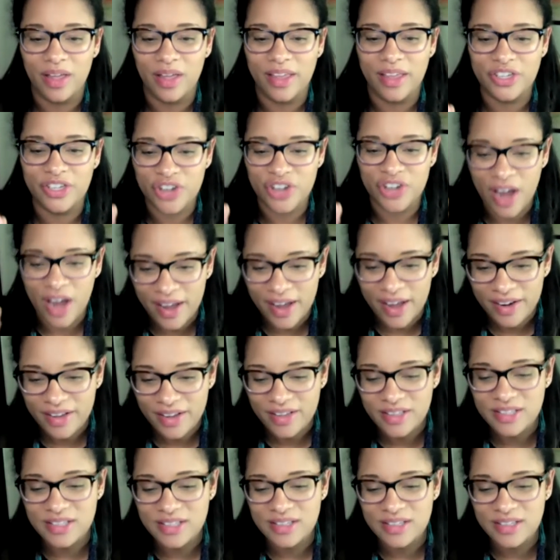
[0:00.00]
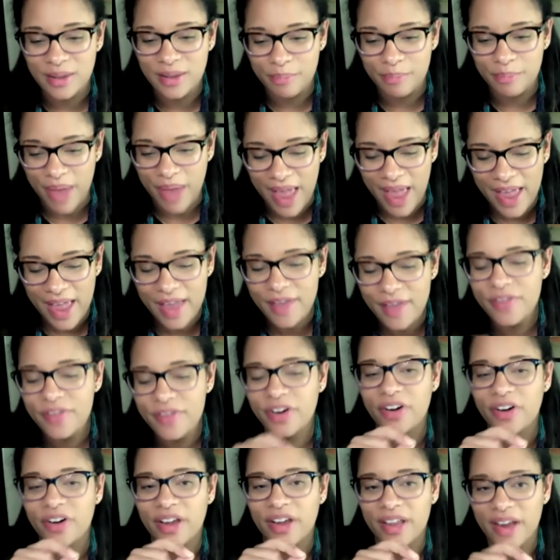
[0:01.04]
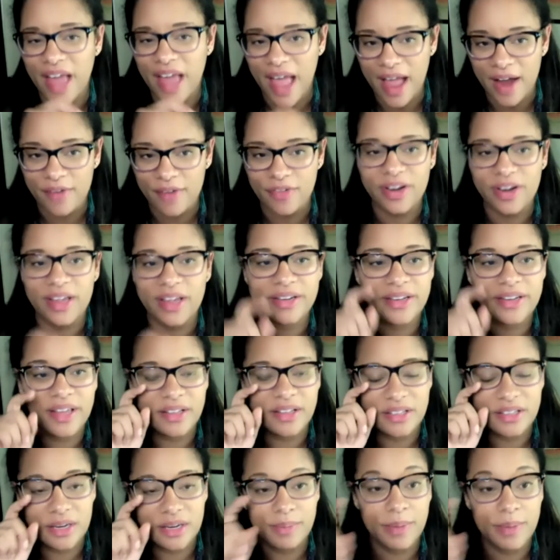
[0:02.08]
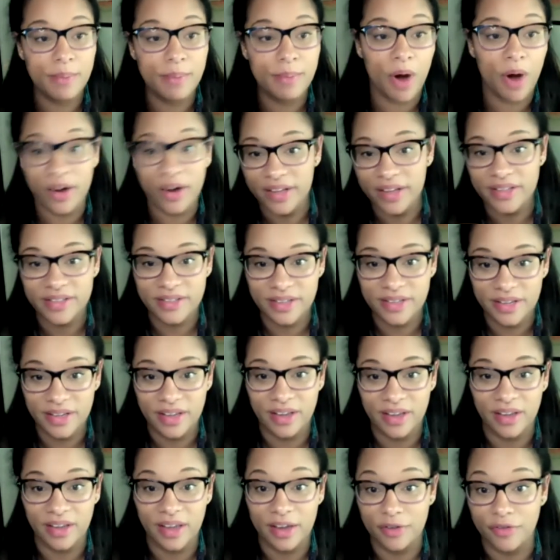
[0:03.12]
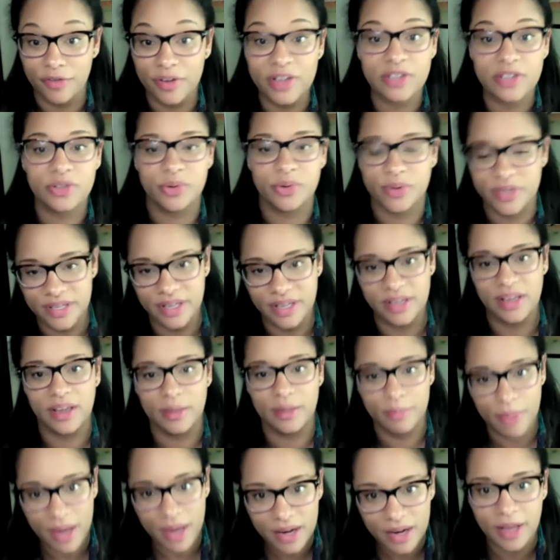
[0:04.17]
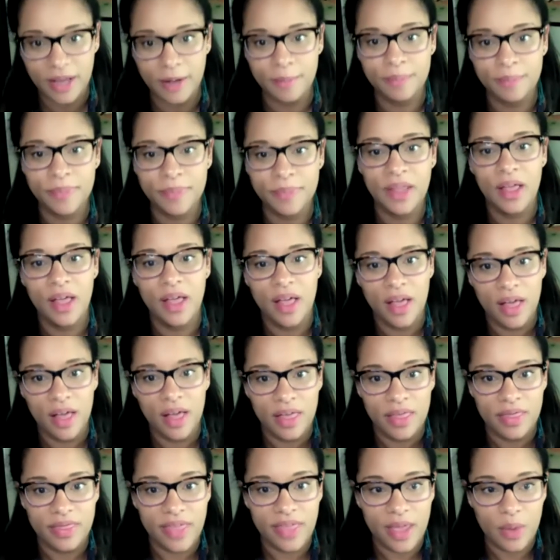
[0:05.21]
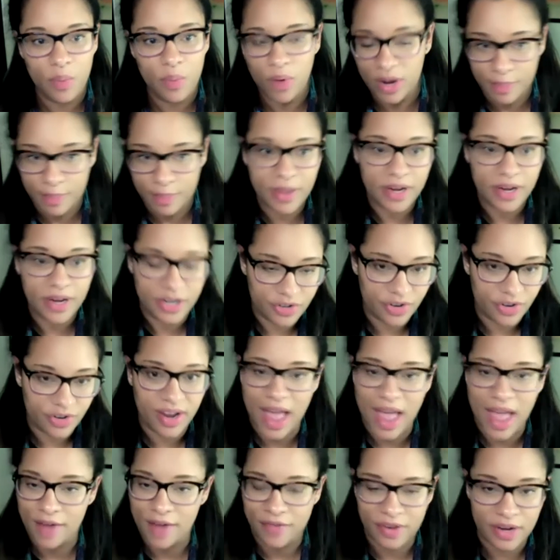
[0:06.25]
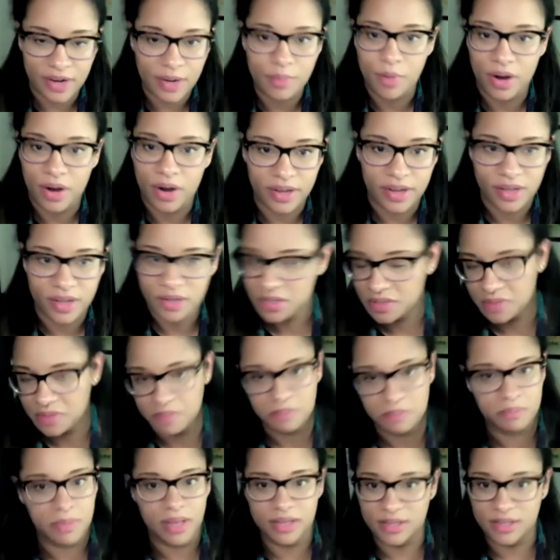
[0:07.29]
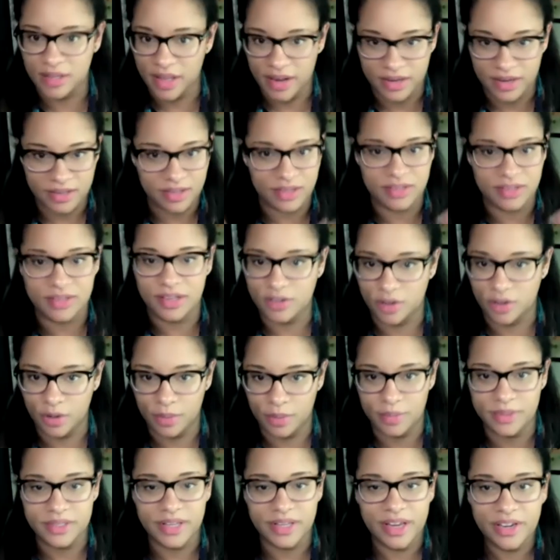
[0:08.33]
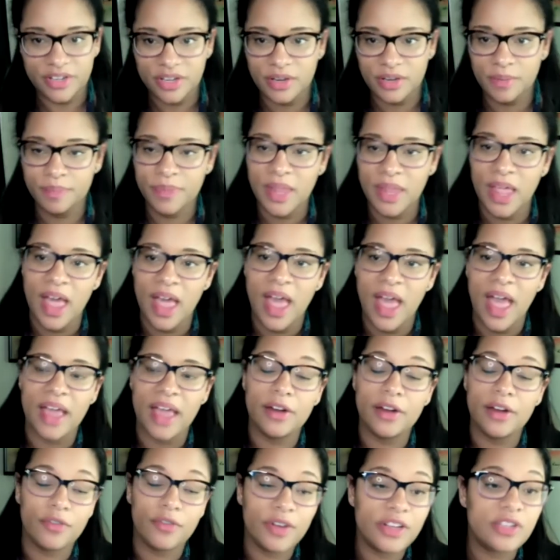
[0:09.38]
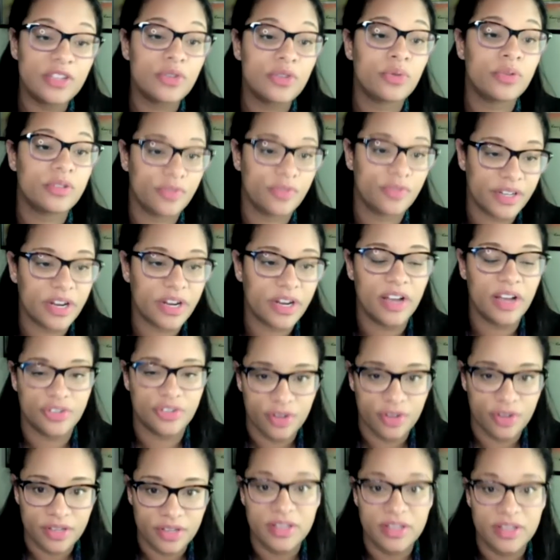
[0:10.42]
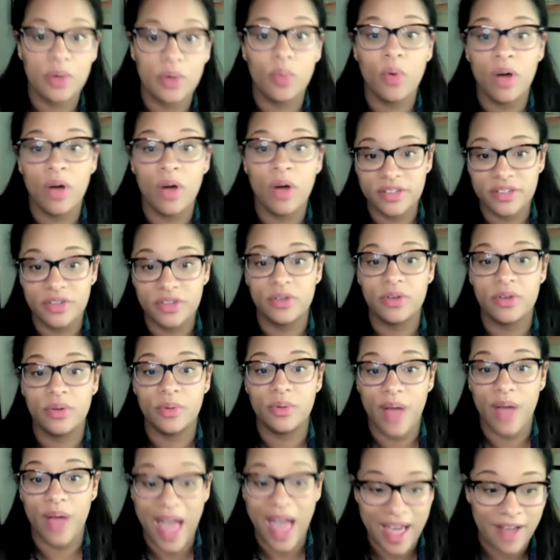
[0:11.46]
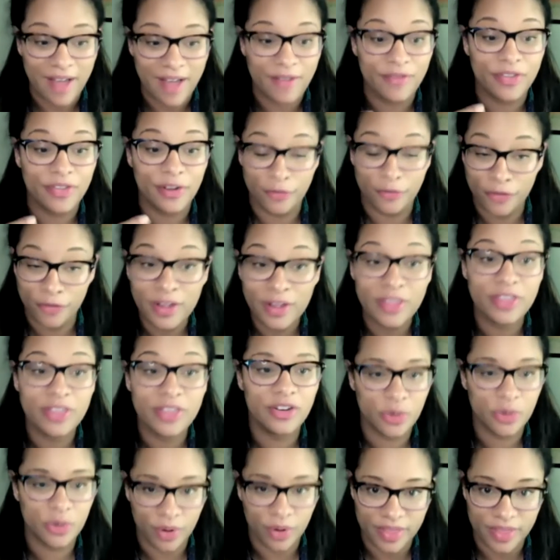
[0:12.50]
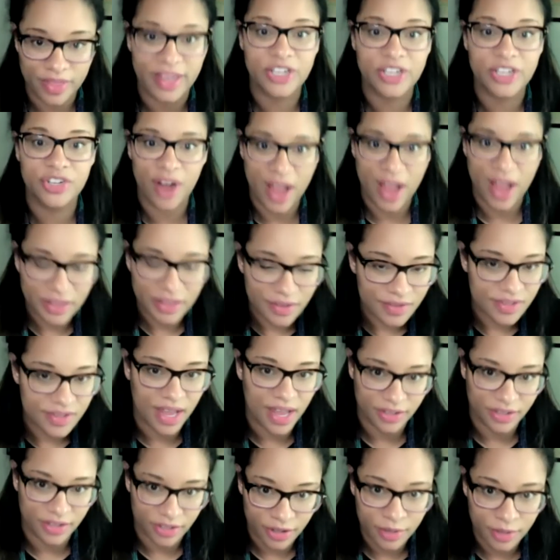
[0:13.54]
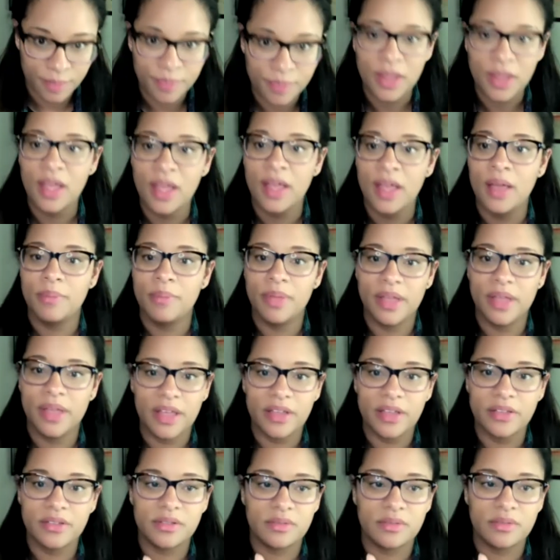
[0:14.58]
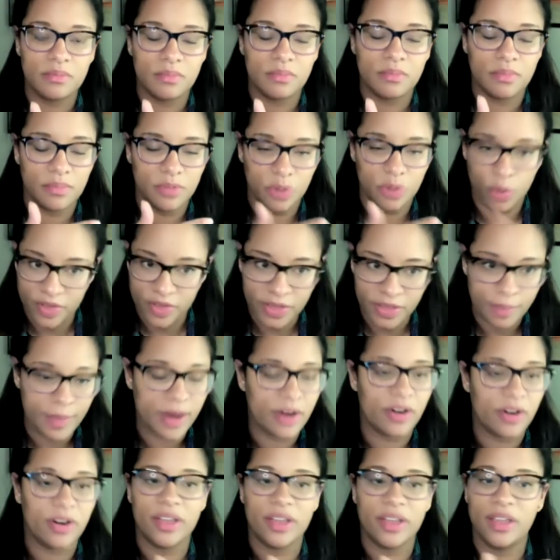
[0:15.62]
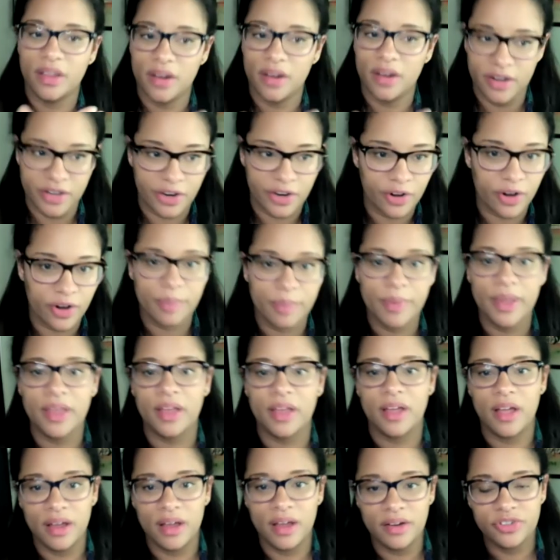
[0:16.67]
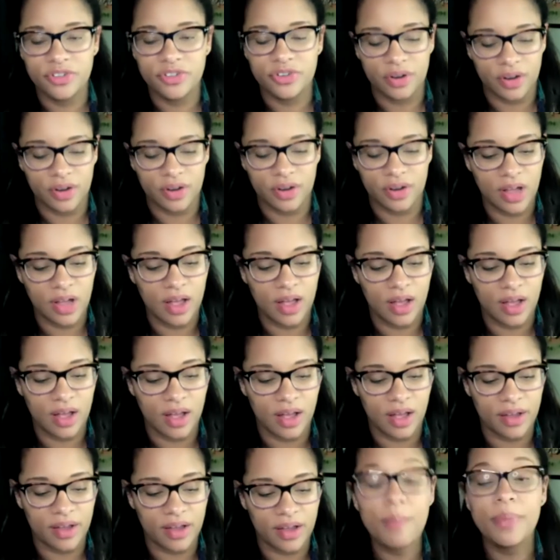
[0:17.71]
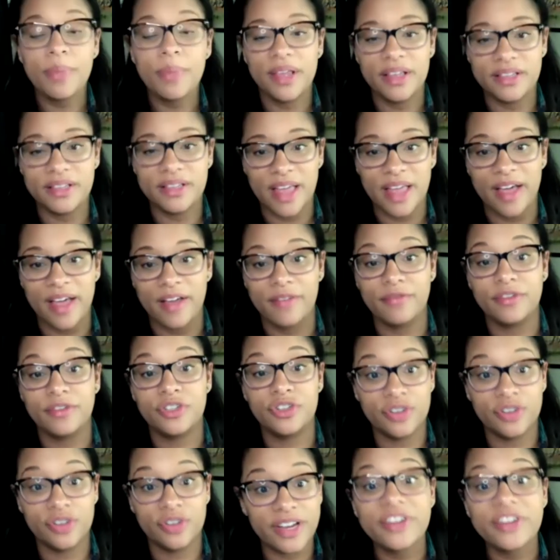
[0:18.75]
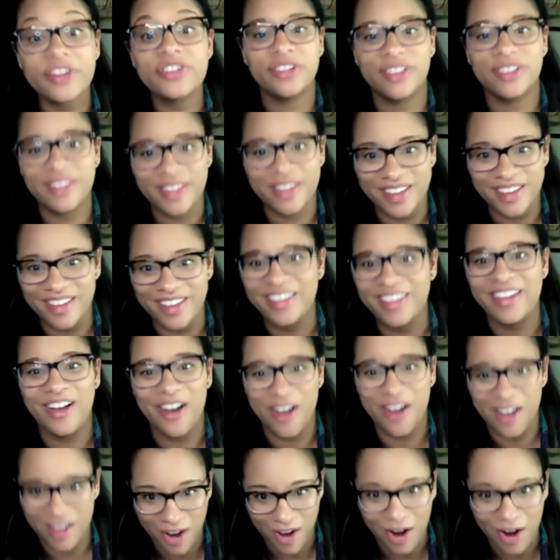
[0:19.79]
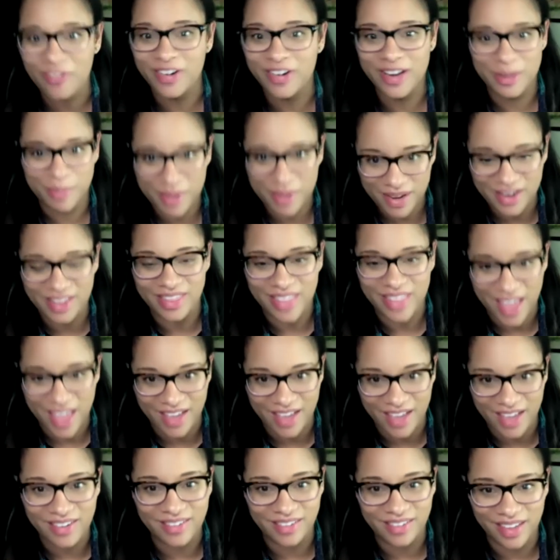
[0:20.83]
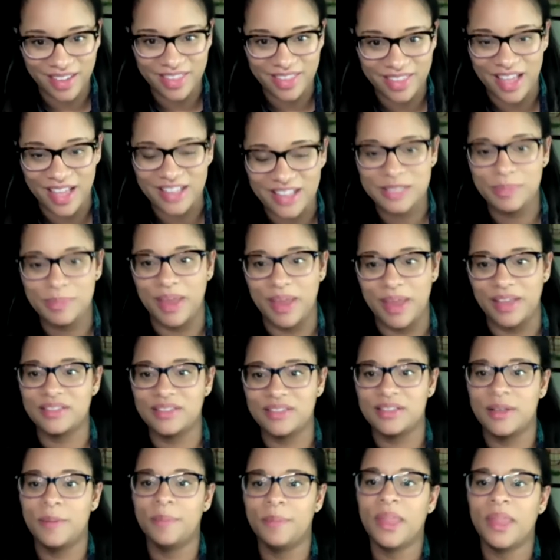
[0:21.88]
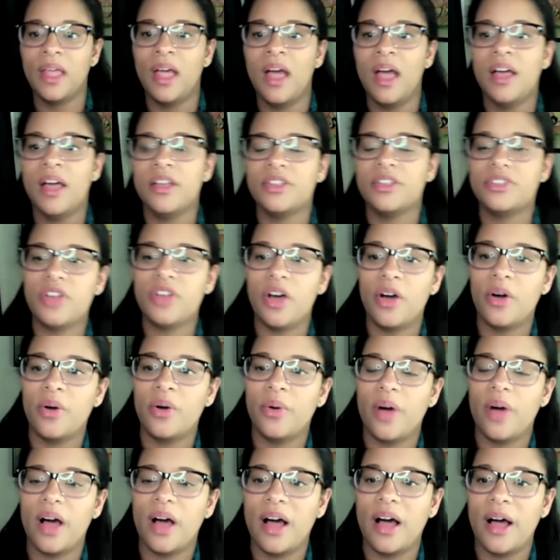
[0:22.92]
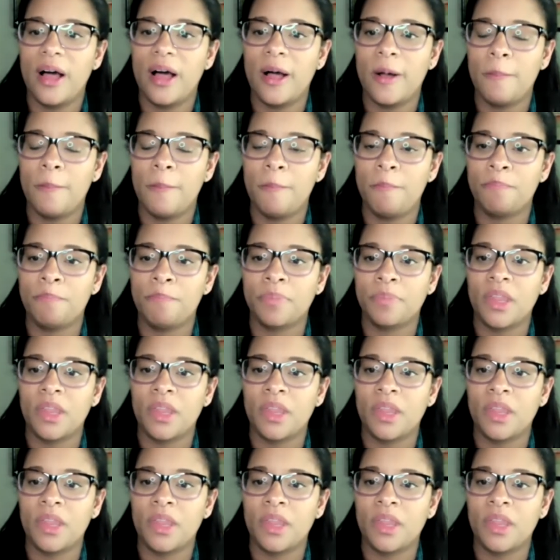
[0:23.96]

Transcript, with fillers: China's behavior in Africa tends to be market seeking and resource seeking, meaning they want to penetrate African markets. Makes a lot of sense. That's globalization. And in resource rich countries, they want to have their foot in the door in the extractive sector because North American and European country, uh, companies have traditionally already been in that in that space. So um,